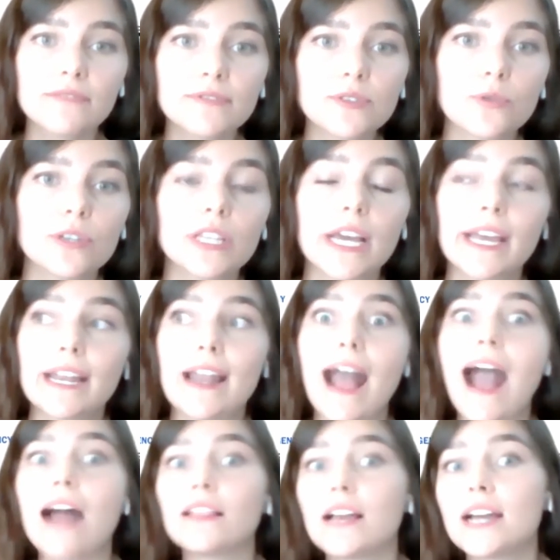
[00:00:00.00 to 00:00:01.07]
or like an
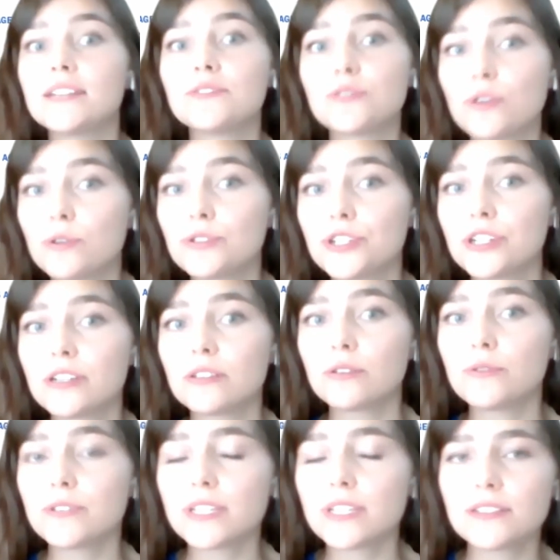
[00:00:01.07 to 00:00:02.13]
allied soldier
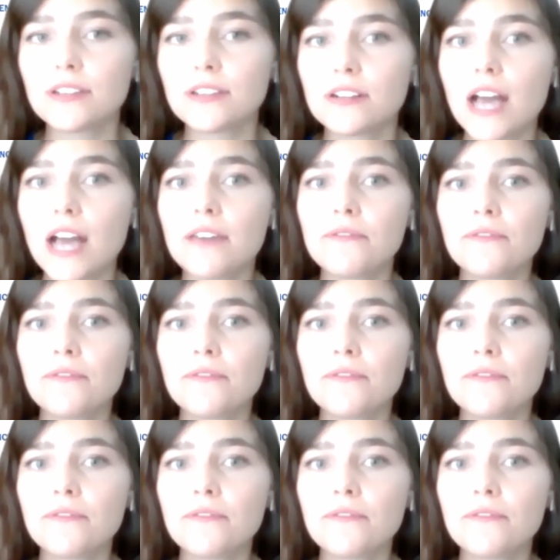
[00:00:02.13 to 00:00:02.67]
loses their life,